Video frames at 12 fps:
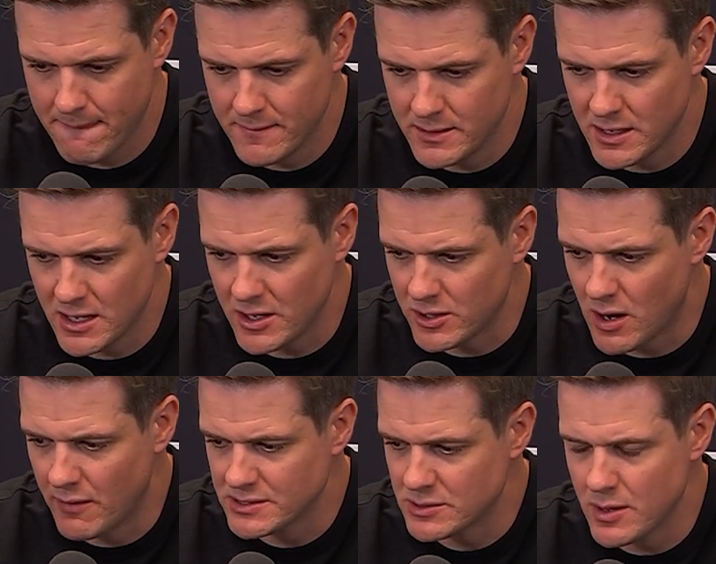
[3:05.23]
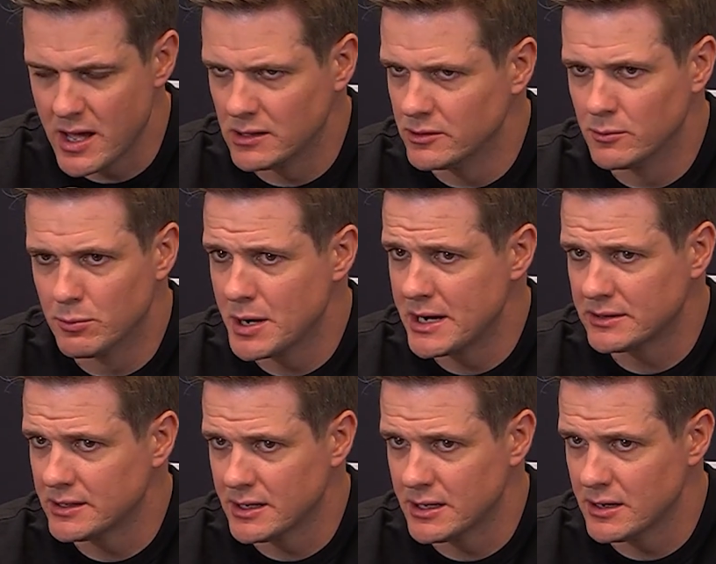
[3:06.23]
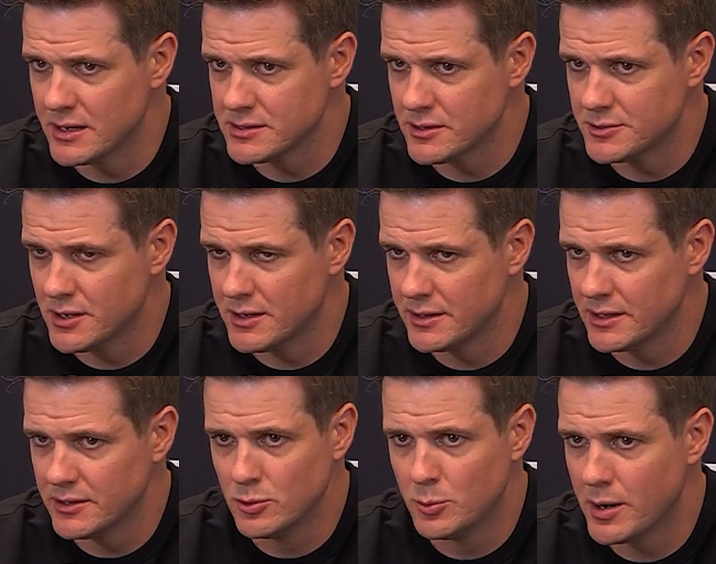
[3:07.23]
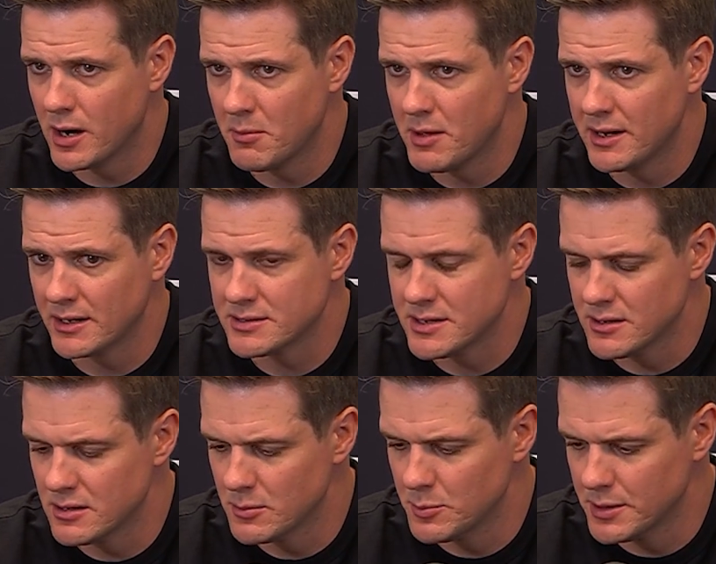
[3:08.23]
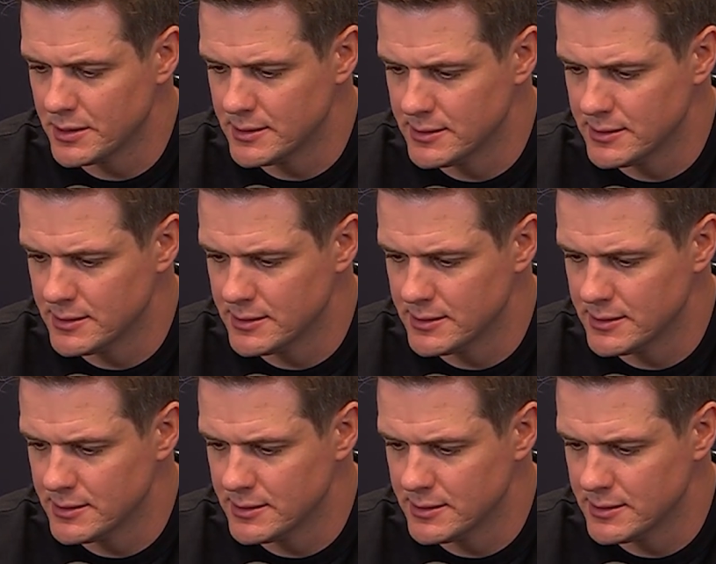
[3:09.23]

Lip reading: yeah, you know, obviously we had a little break there as they're trying to get new paramedics here, but